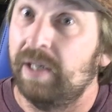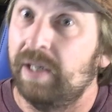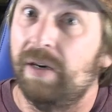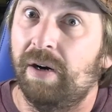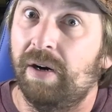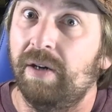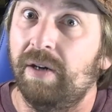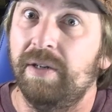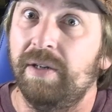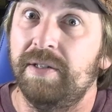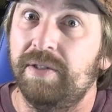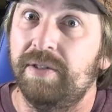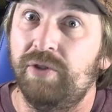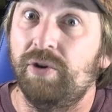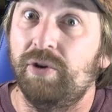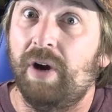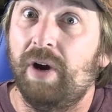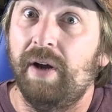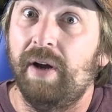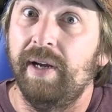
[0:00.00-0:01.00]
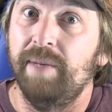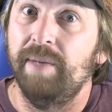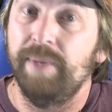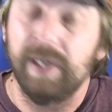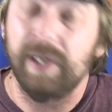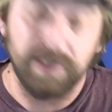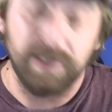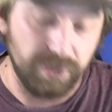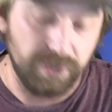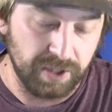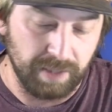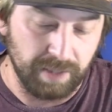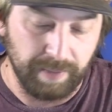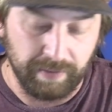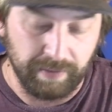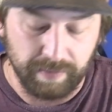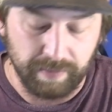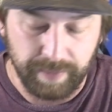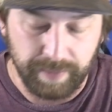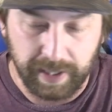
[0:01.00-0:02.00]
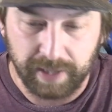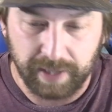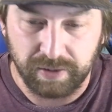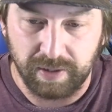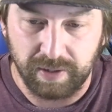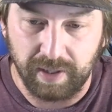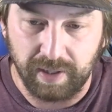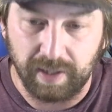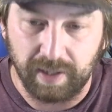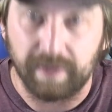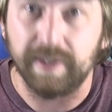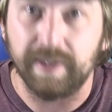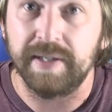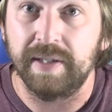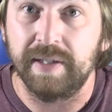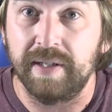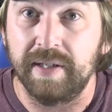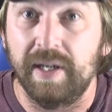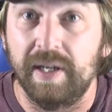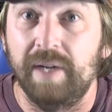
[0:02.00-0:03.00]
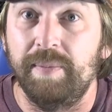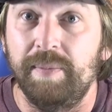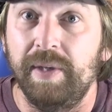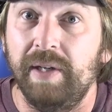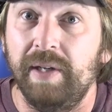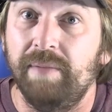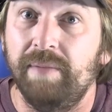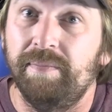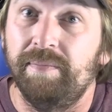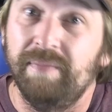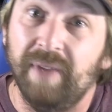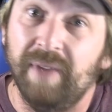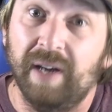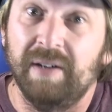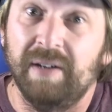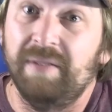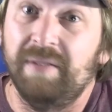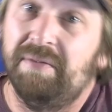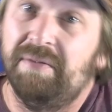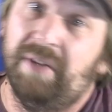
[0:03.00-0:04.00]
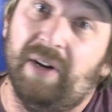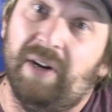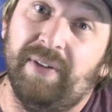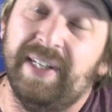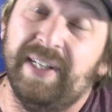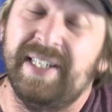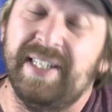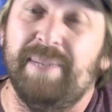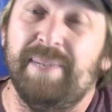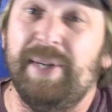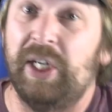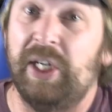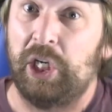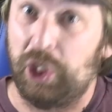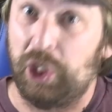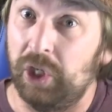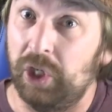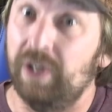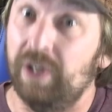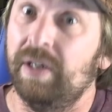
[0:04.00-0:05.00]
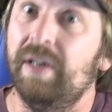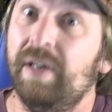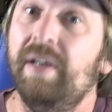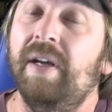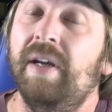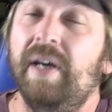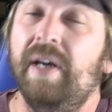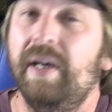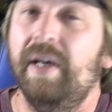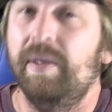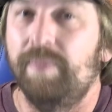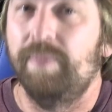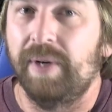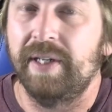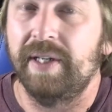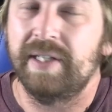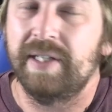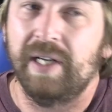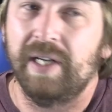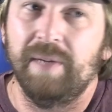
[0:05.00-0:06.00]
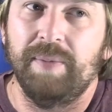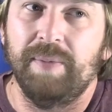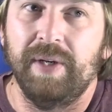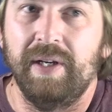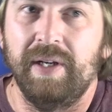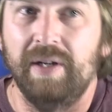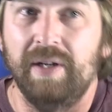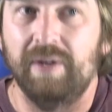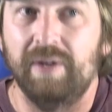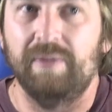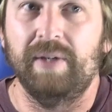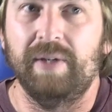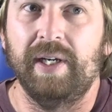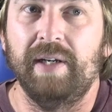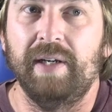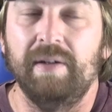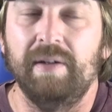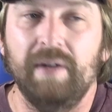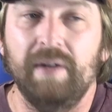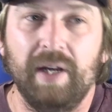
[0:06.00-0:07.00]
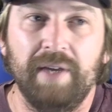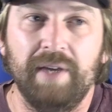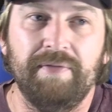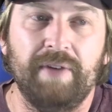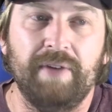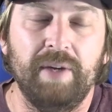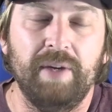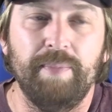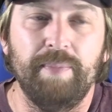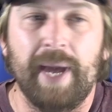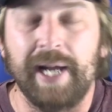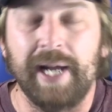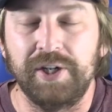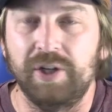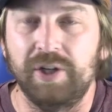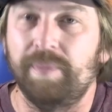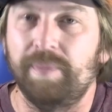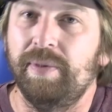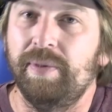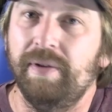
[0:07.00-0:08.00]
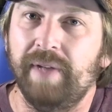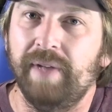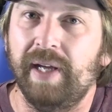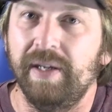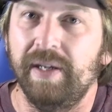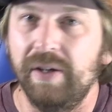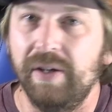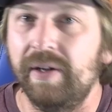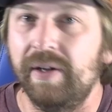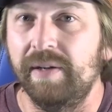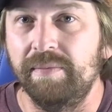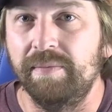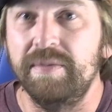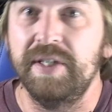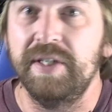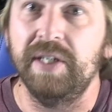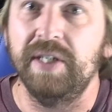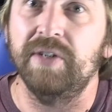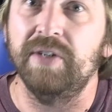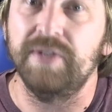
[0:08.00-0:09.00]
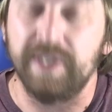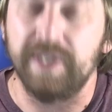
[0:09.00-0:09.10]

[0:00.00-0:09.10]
cards drawing because you're summoning from the extra deck. This is going to be, I don't think it's going to be good, but it's going to be, a fun matchup that you can still